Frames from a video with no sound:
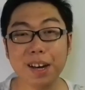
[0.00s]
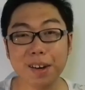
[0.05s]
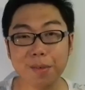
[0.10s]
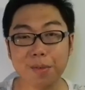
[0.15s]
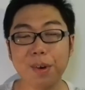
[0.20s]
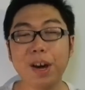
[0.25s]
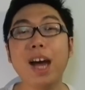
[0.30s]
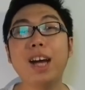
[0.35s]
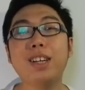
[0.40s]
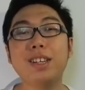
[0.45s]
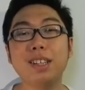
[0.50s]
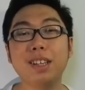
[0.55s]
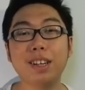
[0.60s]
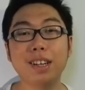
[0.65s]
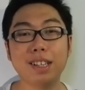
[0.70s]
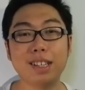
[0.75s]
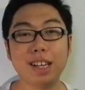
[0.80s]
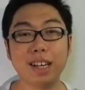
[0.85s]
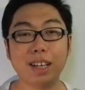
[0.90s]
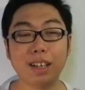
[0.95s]
today we're actually
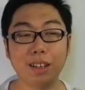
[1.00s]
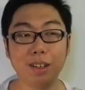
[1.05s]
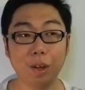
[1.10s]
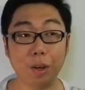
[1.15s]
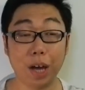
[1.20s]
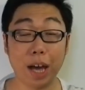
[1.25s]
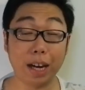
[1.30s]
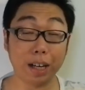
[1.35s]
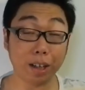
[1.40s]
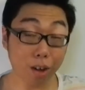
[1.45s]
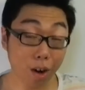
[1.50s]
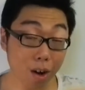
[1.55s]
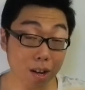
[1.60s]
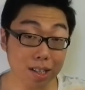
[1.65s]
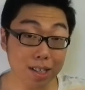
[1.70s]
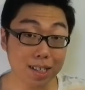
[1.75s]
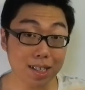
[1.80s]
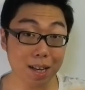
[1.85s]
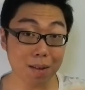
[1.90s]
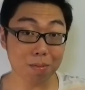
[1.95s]
going to take a look at
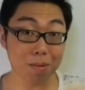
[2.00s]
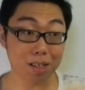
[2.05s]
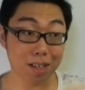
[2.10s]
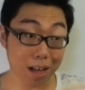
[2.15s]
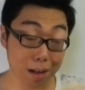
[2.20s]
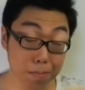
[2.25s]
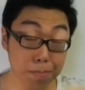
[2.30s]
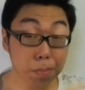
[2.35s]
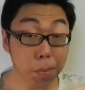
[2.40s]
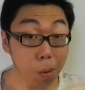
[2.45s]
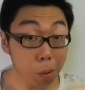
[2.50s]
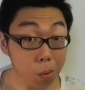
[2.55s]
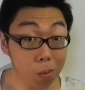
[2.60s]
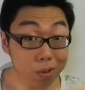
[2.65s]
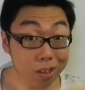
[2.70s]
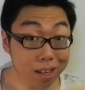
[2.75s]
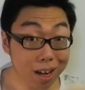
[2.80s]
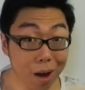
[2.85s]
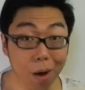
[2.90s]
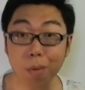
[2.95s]
concepts like
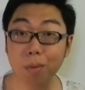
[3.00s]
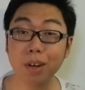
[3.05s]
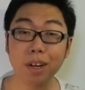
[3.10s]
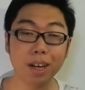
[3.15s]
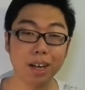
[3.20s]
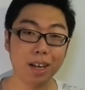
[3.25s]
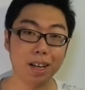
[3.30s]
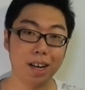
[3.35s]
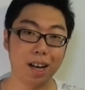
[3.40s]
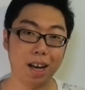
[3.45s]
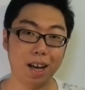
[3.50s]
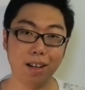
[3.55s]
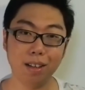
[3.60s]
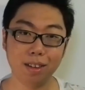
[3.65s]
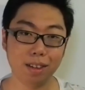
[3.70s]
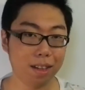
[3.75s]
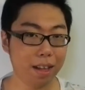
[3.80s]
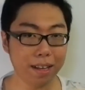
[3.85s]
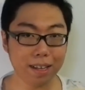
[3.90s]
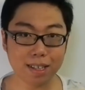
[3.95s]
pull down,
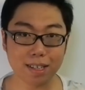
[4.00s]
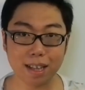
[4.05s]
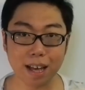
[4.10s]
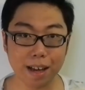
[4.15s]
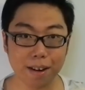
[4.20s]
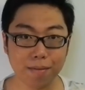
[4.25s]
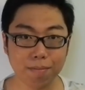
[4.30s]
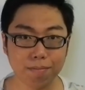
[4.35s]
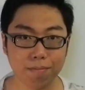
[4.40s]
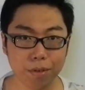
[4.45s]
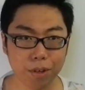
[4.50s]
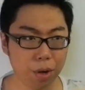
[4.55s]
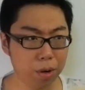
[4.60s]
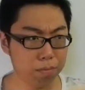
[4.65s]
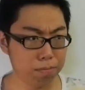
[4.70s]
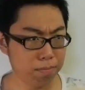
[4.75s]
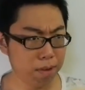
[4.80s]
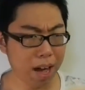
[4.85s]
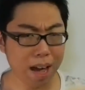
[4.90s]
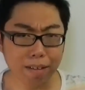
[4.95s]
things that you
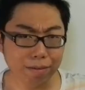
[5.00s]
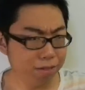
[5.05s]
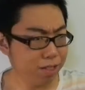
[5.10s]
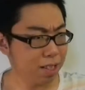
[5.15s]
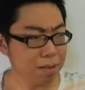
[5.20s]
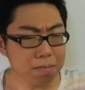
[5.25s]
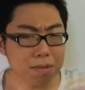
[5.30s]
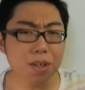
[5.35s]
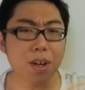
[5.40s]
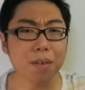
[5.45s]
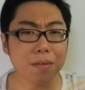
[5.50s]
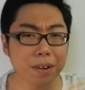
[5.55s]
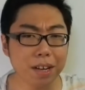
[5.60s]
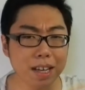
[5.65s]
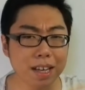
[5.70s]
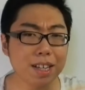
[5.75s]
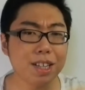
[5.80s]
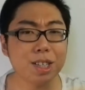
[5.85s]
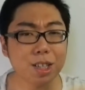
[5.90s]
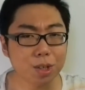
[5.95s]
know have some sort of
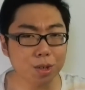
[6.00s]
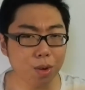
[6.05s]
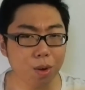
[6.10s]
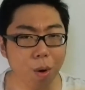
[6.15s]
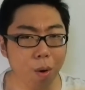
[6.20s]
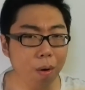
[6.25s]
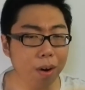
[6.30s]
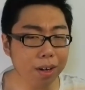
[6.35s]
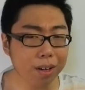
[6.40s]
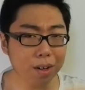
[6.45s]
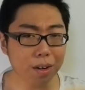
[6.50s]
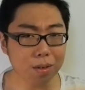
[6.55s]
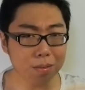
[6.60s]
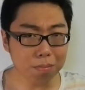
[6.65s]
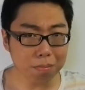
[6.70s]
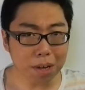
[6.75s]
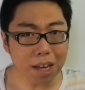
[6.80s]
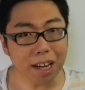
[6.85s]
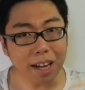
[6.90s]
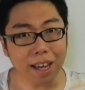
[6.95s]
a
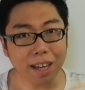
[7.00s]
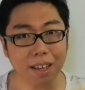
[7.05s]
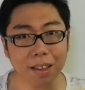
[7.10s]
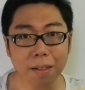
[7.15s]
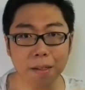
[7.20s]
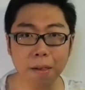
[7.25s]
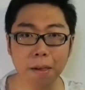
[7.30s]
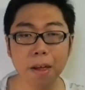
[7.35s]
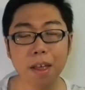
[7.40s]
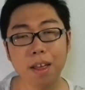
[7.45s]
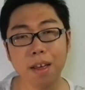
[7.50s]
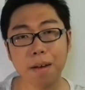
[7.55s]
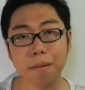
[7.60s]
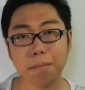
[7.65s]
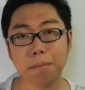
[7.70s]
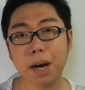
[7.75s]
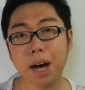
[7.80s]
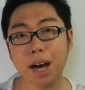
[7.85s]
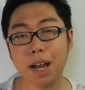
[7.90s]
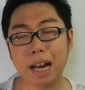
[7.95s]
historical meaning,
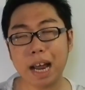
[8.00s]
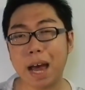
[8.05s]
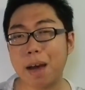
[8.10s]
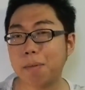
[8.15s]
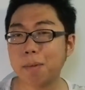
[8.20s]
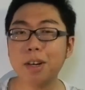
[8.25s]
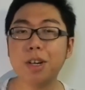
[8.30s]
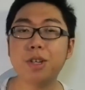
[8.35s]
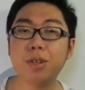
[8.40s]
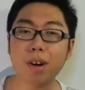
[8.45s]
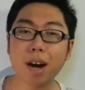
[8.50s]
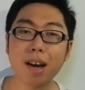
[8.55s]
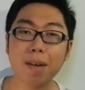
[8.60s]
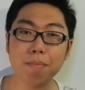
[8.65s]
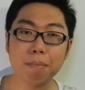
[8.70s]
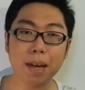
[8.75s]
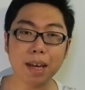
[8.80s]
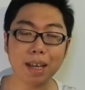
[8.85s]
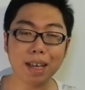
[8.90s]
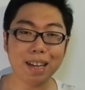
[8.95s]
but I'm going to try
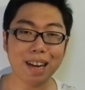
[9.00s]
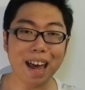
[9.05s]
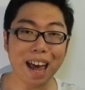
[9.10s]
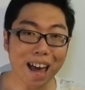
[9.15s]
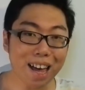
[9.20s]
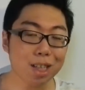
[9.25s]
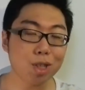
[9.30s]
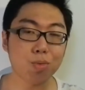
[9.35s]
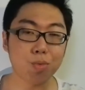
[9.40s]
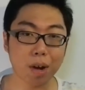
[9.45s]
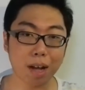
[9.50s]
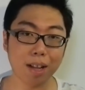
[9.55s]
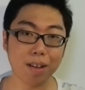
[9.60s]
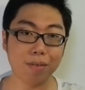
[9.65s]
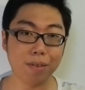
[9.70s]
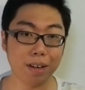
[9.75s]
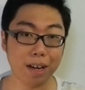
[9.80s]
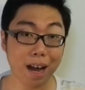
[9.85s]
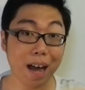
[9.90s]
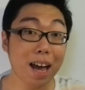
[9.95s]
and make it as
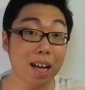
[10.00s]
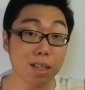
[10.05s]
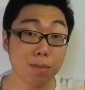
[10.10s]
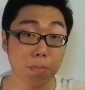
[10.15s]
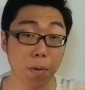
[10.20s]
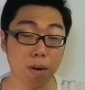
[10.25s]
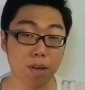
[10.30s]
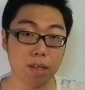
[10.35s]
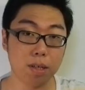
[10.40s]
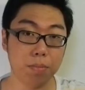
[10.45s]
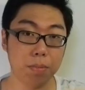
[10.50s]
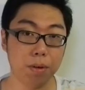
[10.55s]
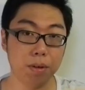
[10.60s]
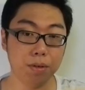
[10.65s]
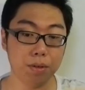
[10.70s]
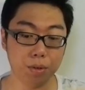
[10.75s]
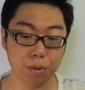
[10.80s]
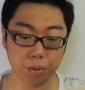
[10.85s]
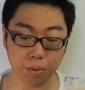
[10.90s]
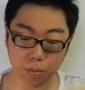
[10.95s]
relevant as
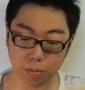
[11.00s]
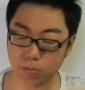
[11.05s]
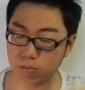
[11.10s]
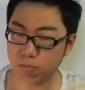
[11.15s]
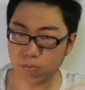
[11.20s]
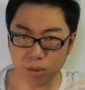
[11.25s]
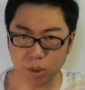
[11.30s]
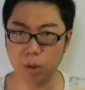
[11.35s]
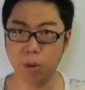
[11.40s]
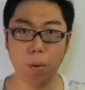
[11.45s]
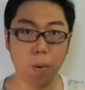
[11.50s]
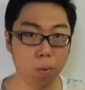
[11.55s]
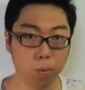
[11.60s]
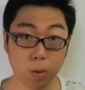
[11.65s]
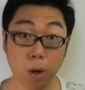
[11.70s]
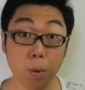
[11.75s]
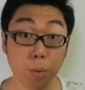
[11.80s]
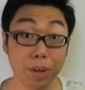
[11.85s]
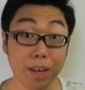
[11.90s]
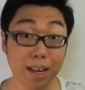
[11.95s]
possible to you know
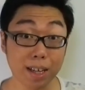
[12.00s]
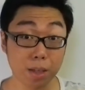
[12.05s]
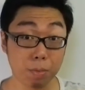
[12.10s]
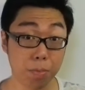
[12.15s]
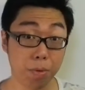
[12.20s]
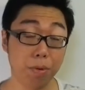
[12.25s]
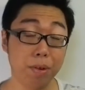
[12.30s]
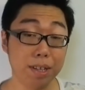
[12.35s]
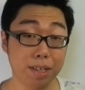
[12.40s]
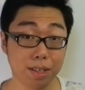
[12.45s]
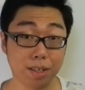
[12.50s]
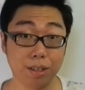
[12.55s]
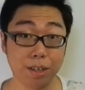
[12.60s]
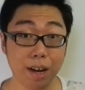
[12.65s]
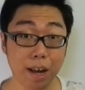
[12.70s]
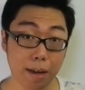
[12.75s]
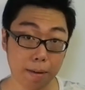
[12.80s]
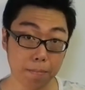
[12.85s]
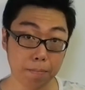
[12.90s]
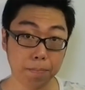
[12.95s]
what we experience
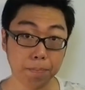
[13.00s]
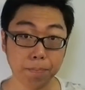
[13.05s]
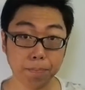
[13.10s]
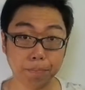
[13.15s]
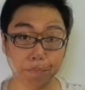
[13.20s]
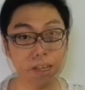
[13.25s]
today.